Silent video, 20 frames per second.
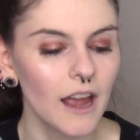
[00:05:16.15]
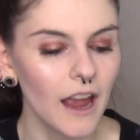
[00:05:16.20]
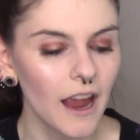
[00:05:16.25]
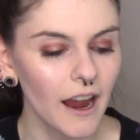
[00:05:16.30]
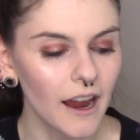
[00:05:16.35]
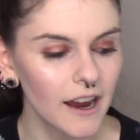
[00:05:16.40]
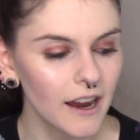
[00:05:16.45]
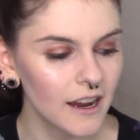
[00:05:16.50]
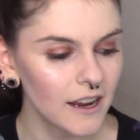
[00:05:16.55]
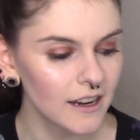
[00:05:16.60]

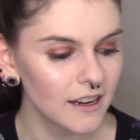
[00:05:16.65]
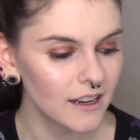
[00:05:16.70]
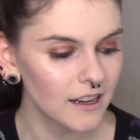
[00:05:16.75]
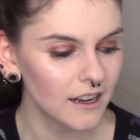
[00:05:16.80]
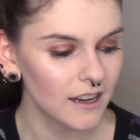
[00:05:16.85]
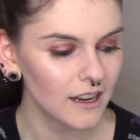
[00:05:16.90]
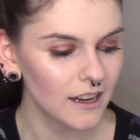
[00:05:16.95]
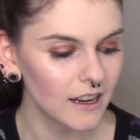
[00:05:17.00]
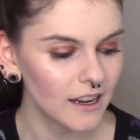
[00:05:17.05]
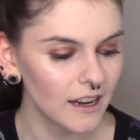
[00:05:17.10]
And
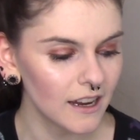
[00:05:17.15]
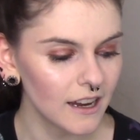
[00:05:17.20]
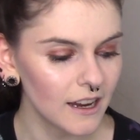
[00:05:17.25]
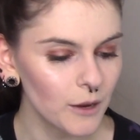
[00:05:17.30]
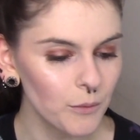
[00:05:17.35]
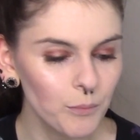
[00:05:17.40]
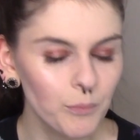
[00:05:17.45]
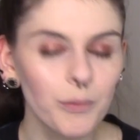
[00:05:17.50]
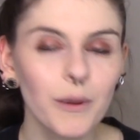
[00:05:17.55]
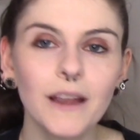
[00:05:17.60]

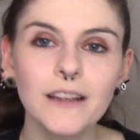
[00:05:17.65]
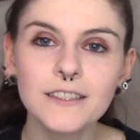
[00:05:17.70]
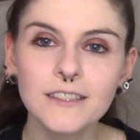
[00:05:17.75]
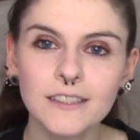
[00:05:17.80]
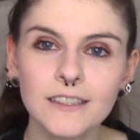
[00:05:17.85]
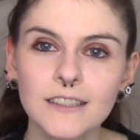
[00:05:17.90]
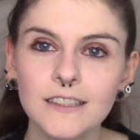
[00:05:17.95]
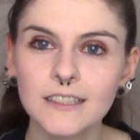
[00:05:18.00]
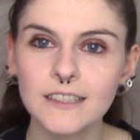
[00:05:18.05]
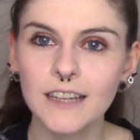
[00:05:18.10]
it
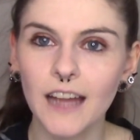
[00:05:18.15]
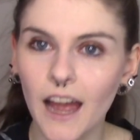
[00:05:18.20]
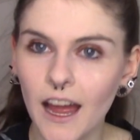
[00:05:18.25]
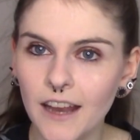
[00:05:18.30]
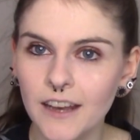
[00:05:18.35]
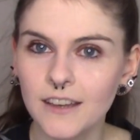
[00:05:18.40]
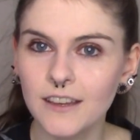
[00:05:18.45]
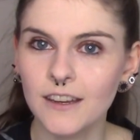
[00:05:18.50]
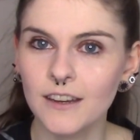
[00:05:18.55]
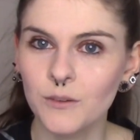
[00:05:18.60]
basically
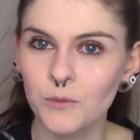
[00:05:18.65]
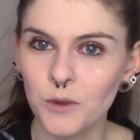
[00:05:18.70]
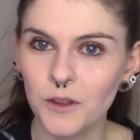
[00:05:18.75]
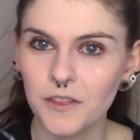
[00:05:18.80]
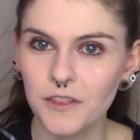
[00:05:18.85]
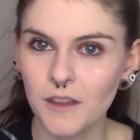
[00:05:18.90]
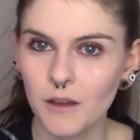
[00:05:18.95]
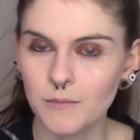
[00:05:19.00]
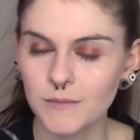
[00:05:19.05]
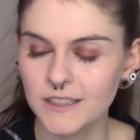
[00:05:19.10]
ended
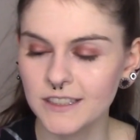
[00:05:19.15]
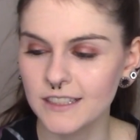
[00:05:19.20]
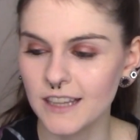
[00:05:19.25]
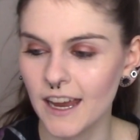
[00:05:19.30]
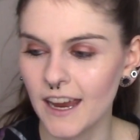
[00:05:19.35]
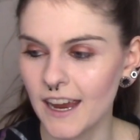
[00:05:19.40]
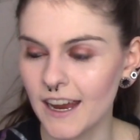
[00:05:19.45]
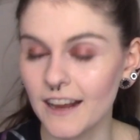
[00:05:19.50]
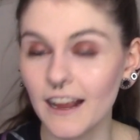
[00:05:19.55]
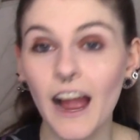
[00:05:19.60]
with them
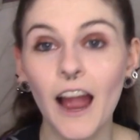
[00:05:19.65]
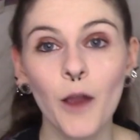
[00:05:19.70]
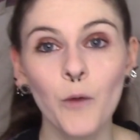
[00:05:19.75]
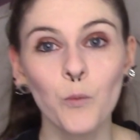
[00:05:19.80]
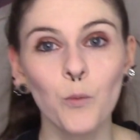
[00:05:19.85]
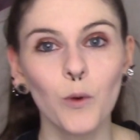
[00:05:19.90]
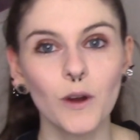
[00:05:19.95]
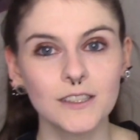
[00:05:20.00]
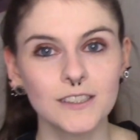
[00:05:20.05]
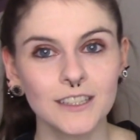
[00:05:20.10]
saying I
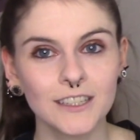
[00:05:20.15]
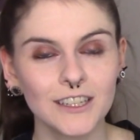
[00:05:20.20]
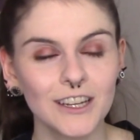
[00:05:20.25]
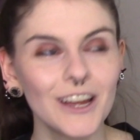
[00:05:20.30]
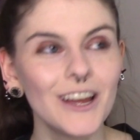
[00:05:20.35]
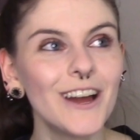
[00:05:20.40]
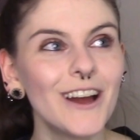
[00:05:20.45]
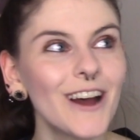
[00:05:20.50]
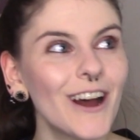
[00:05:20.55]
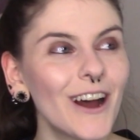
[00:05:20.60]
wasn't
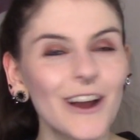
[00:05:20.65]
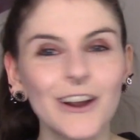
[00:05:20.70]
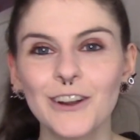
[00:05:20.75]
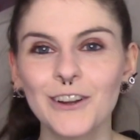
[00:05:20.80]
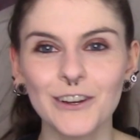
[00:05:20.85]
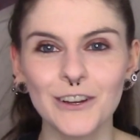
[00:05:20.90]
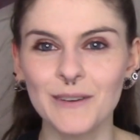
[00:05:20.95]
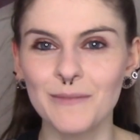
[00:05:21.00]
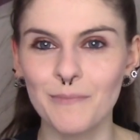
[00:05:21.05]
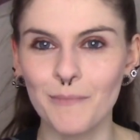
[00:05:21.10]
a
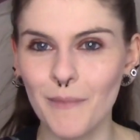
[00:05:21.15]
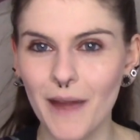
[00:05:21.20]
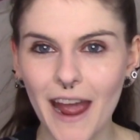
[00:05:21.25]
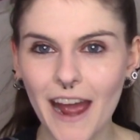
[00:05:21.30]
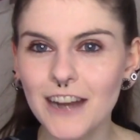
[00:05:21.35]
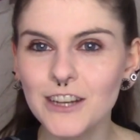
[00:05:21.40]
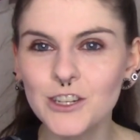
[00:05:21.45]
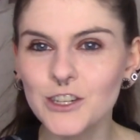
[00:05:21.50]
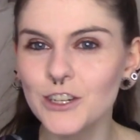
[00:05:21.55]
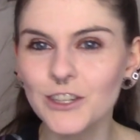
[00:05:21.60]
good
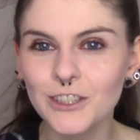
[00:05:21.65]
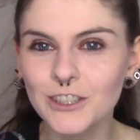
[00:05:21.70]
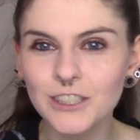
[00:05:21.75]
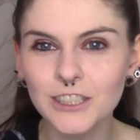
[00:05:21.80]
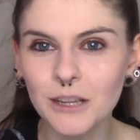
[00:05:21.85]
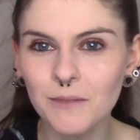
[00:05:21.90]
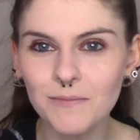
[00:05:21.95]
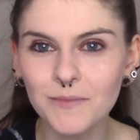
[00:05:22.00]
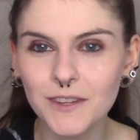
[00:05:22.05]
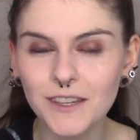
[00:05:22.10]
match or
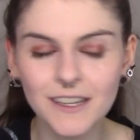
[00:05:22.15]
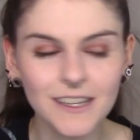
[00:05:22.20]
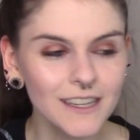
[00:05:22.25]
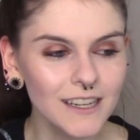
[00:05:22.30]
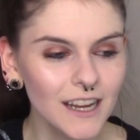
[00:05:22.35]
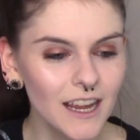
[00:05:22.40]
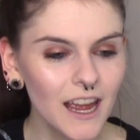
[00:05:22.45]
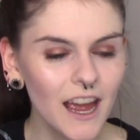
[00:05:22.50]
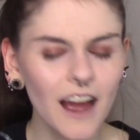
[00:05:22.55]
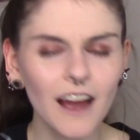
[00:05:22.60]

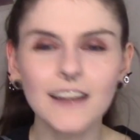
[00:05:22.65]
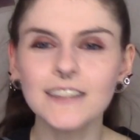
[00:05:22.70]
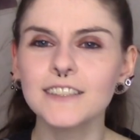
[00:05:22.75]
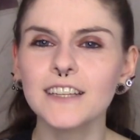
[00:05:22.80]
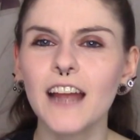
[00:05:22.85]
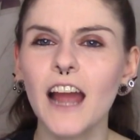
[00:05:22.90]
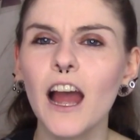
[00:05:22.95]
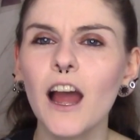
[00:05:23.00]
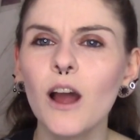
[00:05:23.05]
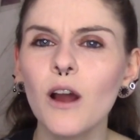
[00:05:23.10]
something. I was
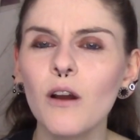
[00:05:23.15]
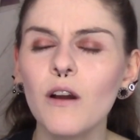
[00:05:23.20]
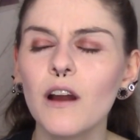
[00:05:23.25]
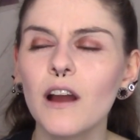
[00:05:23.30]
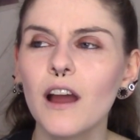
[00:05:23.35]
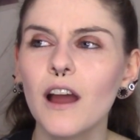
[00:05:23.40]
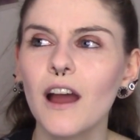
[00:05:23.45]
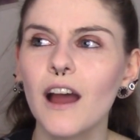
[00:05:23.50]
like, how...